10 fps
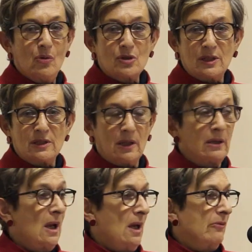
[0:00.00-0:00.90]
courses
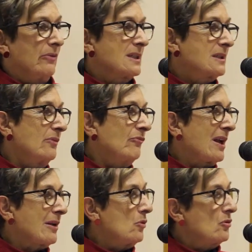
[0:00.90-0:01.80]
and Ruskin
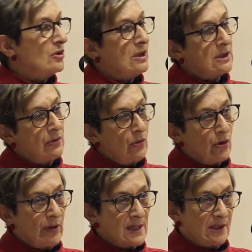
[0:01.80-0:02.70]
ran courses and all
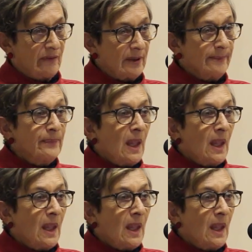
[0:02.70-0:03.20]
the rest of it.